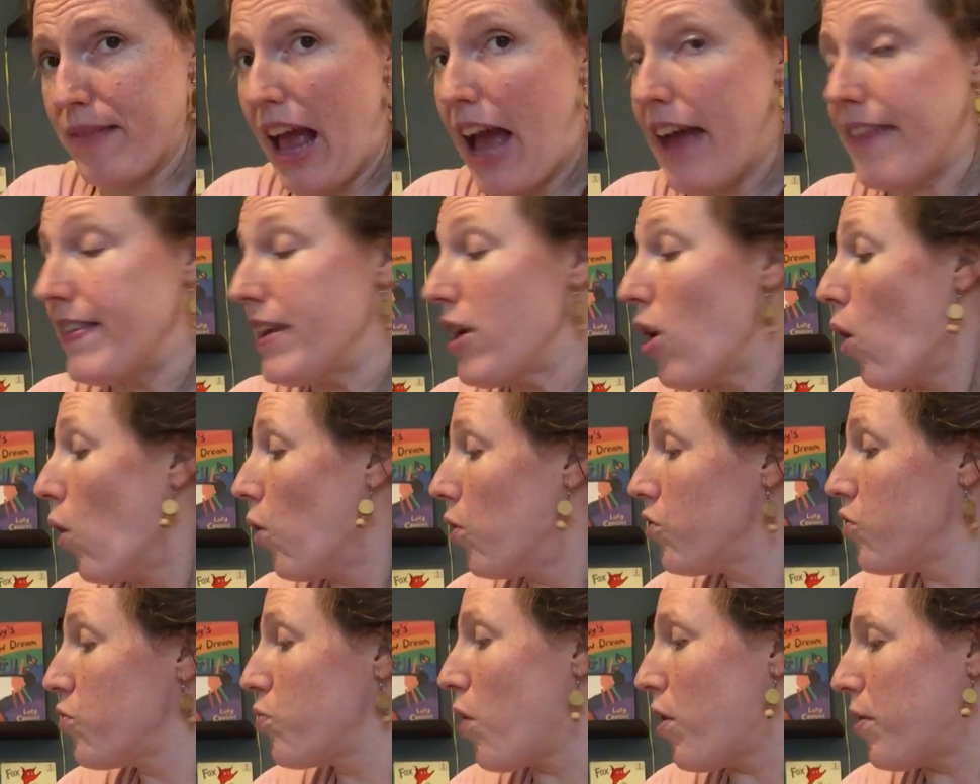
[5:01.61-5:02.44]
and the
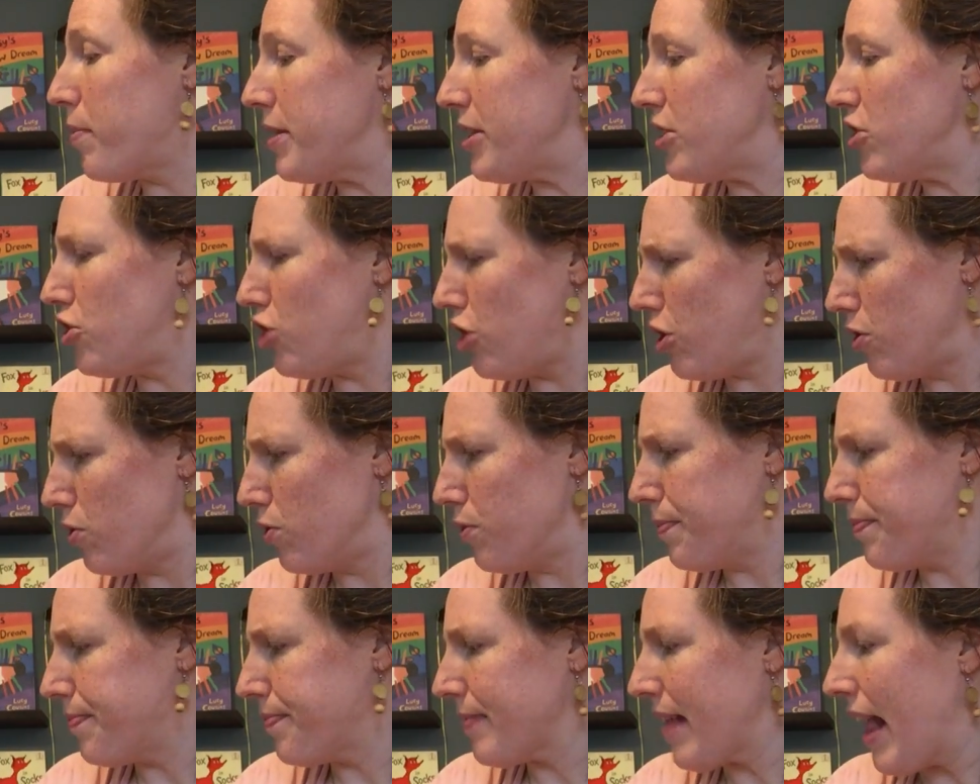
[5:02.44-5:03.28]
old woman
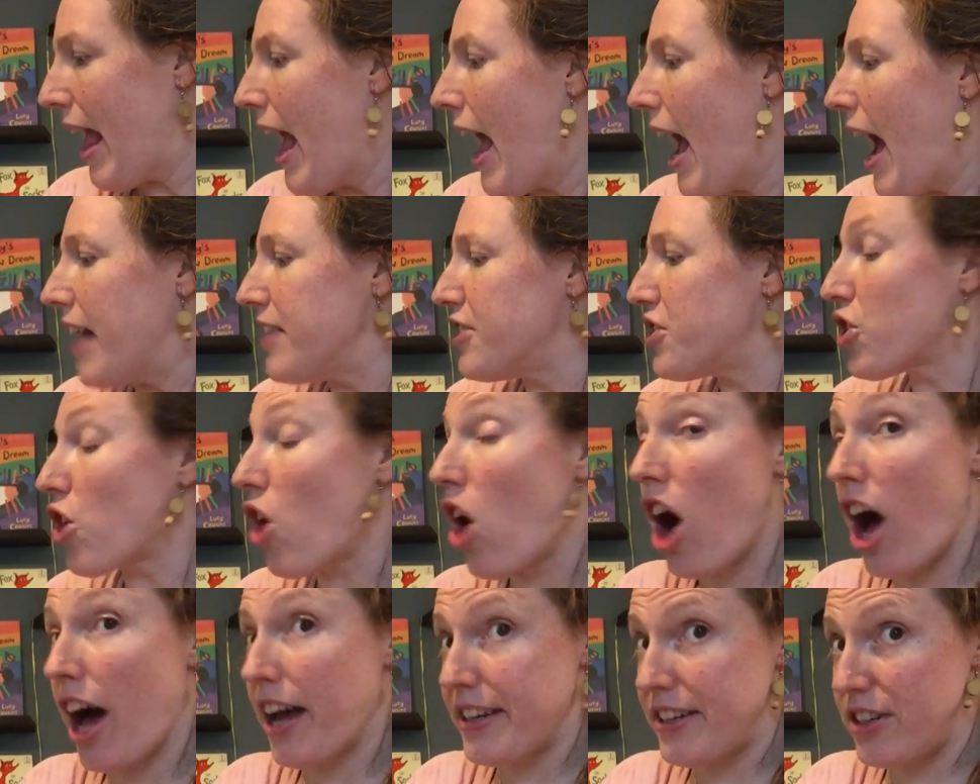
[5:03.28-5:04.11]
too, and
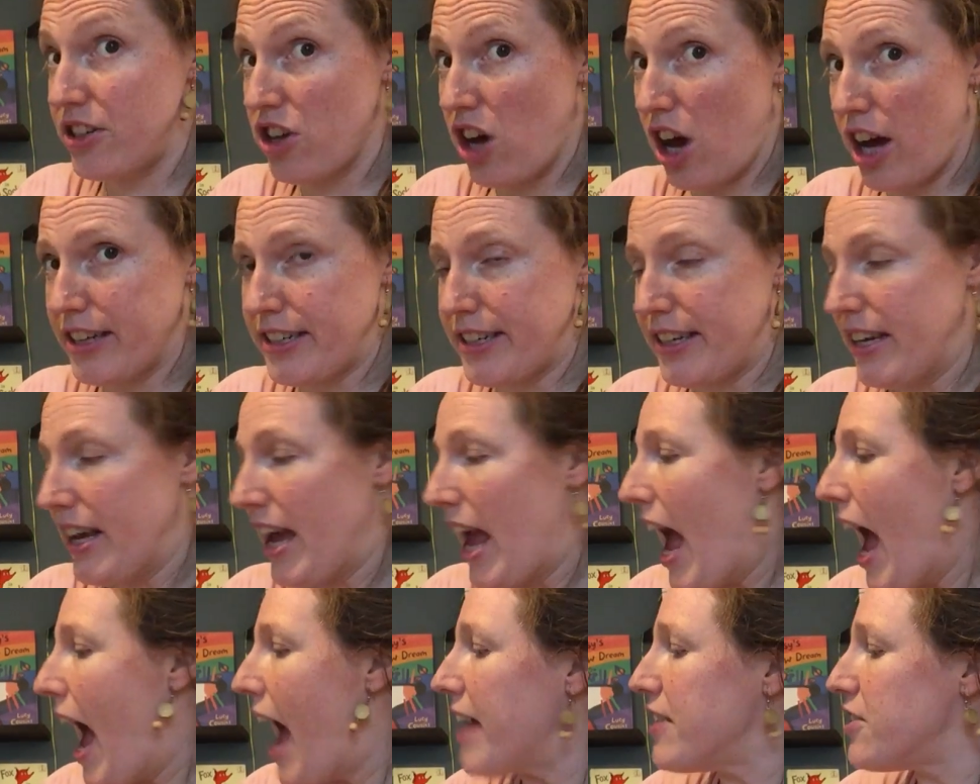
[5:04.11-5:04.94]
Skohottentot
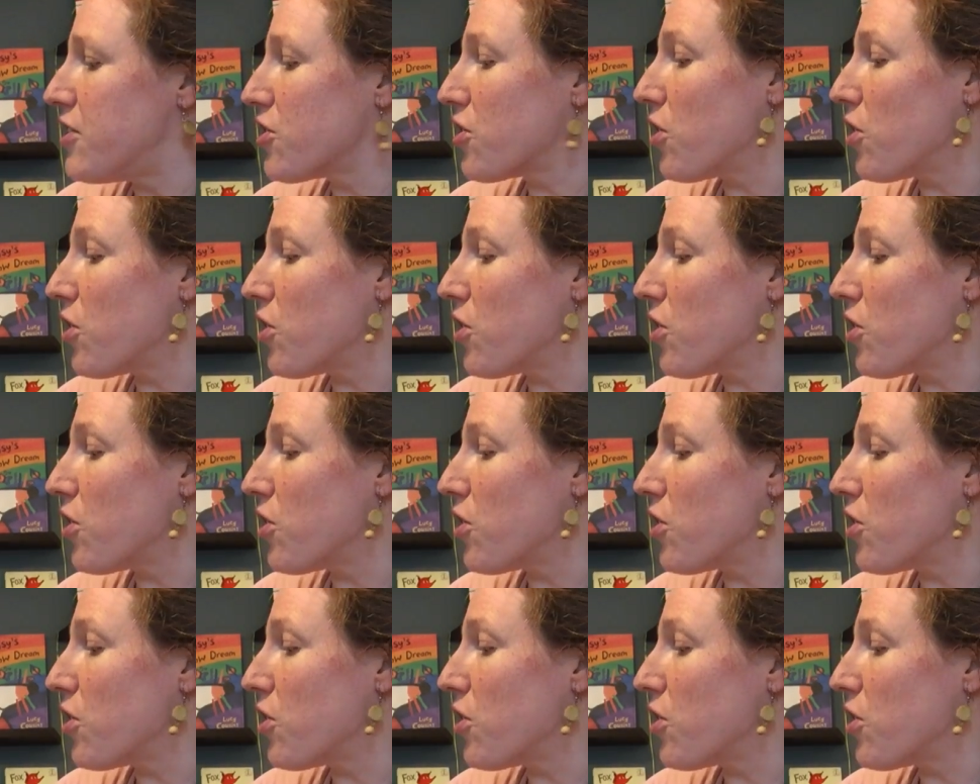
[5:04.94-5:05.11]
and